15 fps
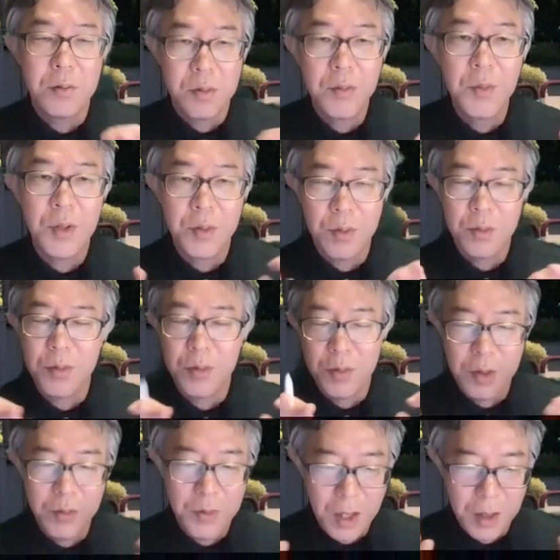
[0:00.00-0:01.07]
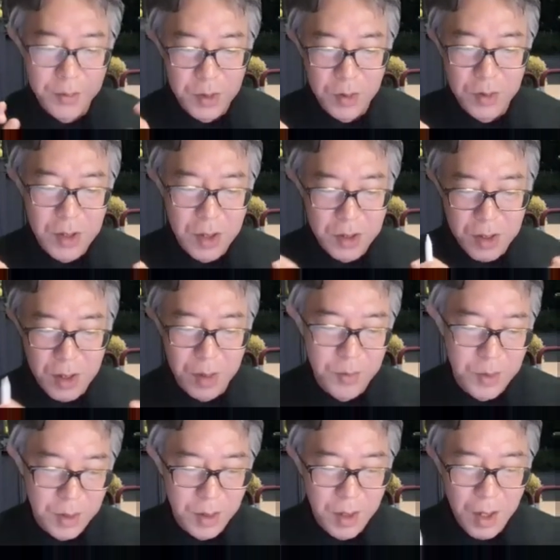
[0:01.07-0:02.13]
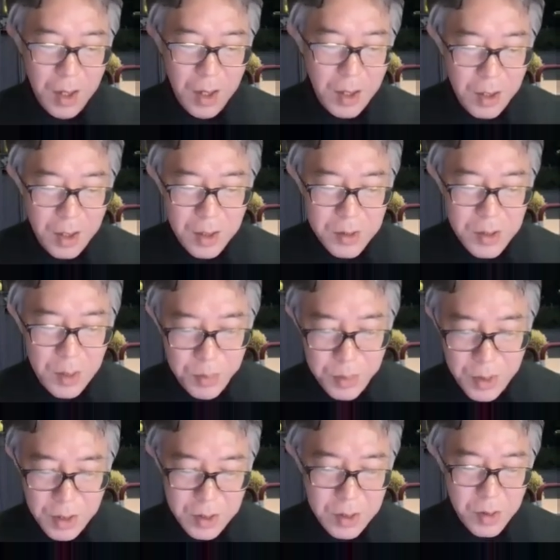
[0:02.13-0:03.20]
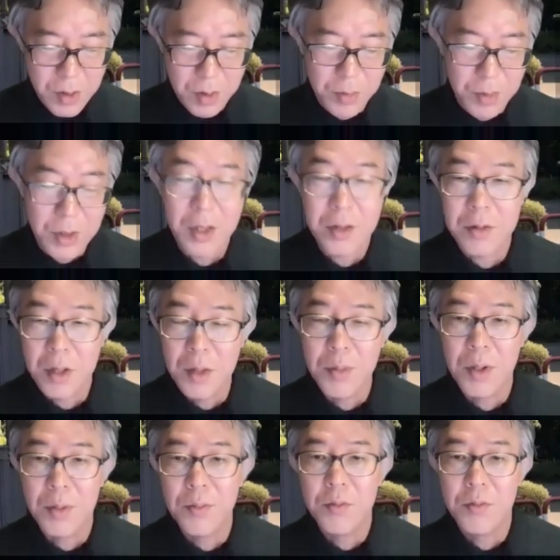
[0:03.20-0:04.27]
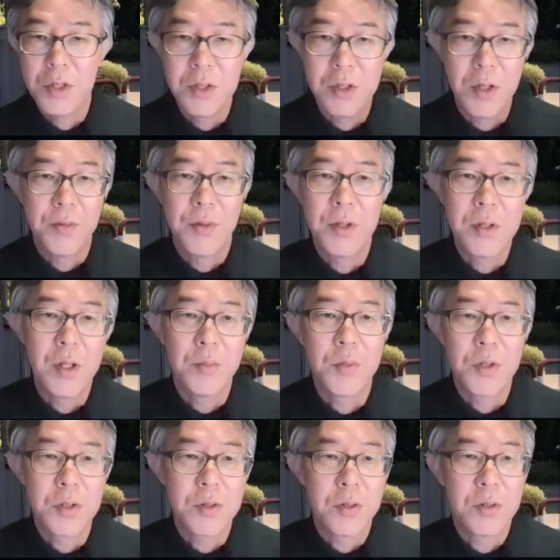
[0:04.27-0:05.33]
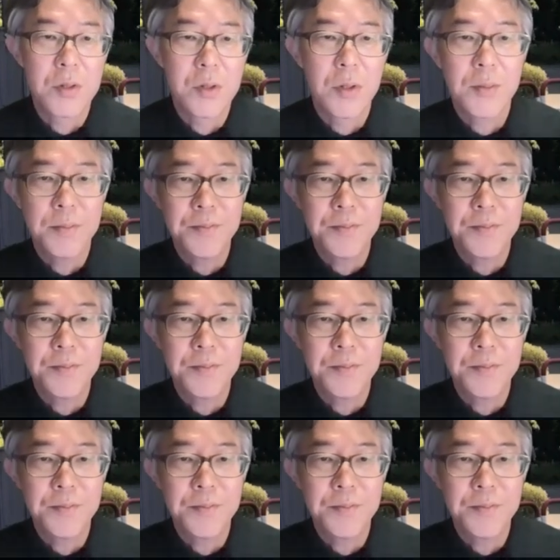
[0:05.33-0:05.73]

We have two systems in separate thermal equilibrium with different temperatures.